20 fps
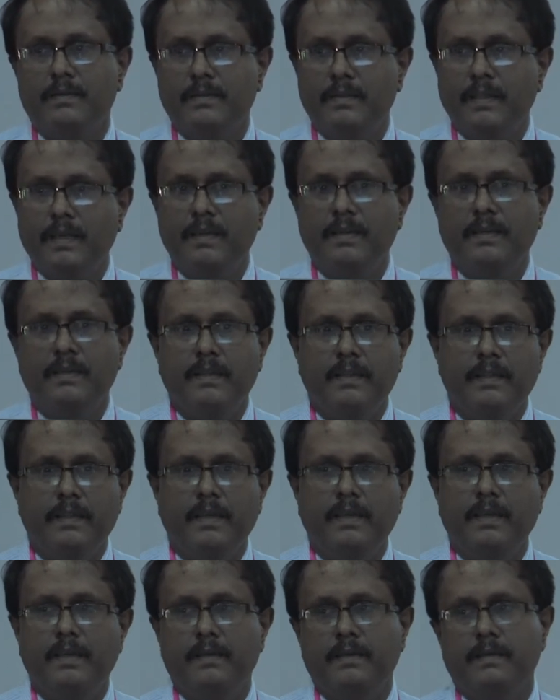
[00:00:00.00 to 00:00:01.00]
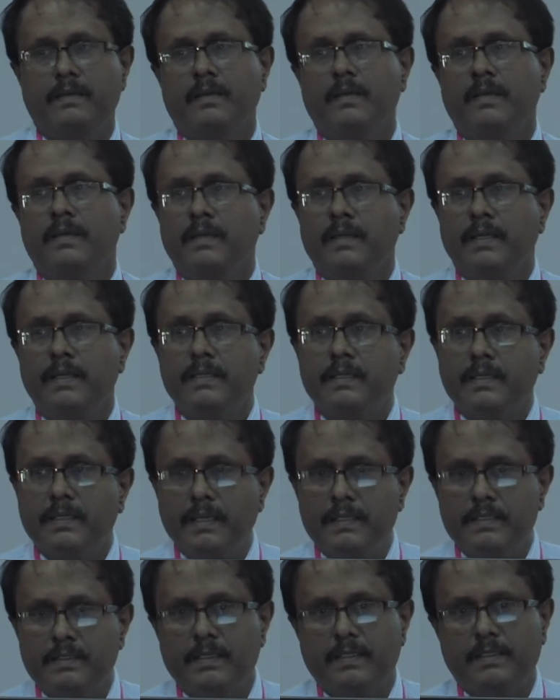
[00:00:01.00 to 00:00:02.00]
then they
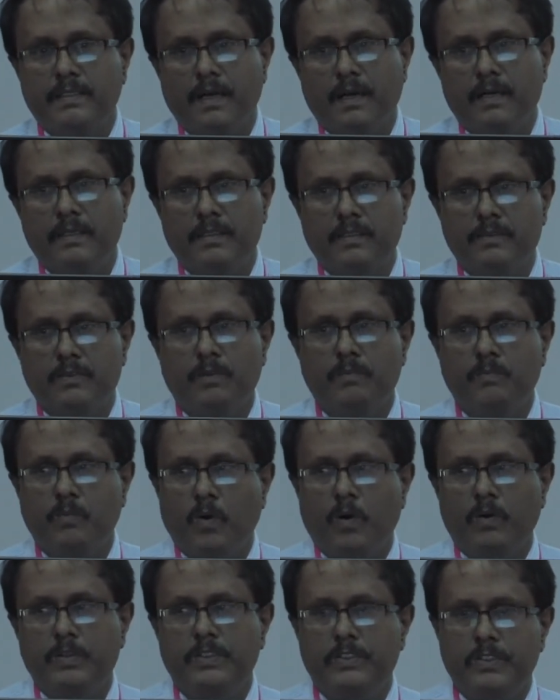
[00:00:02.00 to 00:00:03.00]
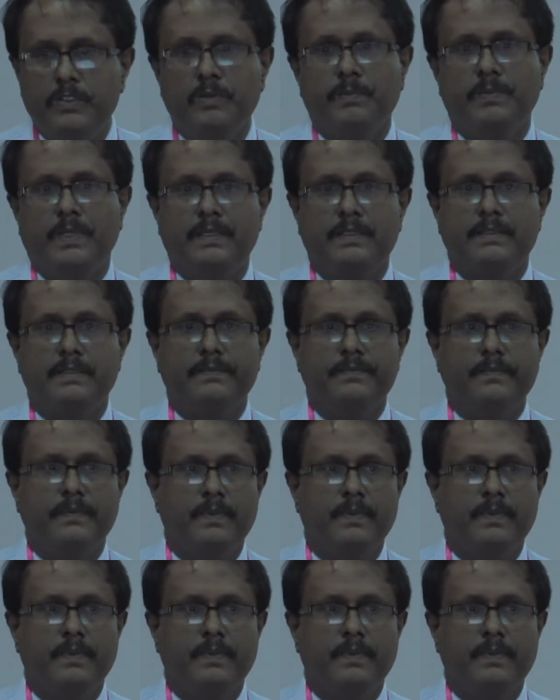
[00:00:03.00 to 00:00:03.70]
increase the chances of bone tumors.